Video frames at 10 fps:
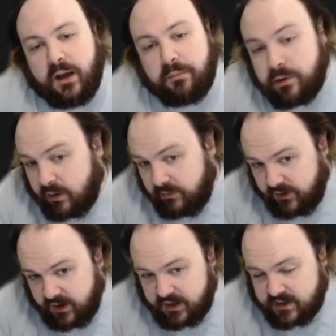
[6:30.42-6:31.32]
program
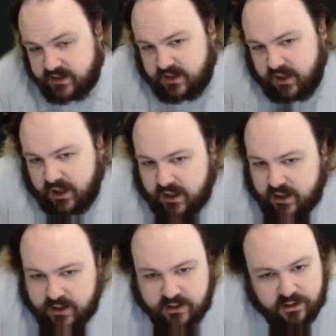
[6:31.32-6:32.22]
files,
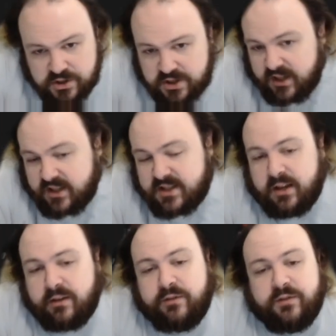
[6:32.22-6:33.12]
Logitech
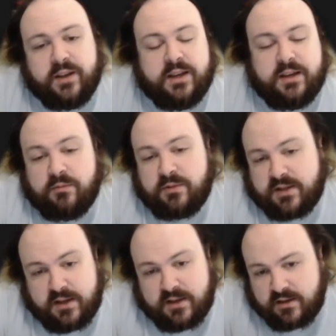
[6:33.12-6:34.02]
stuff, and it
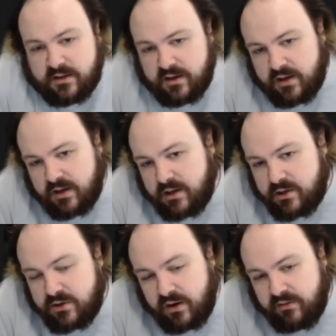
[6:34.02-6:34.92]
wasn't in
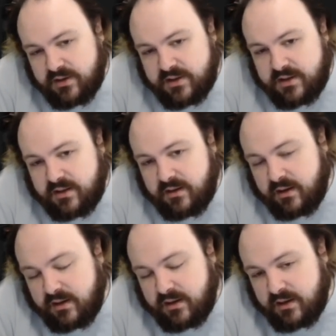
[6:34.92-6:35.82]
drivers
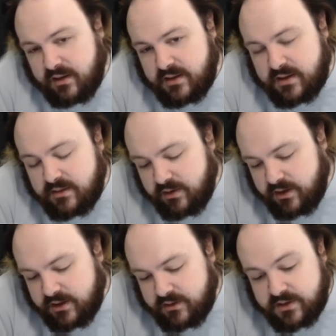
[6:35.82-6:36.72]
under
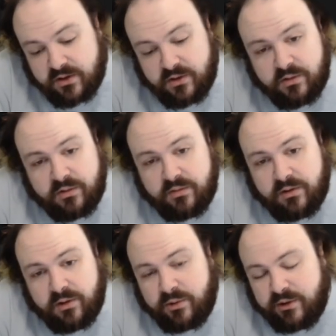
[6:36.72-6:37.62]
System32, so
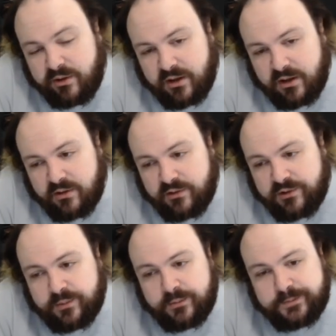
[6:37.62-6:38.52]
Lord only knows.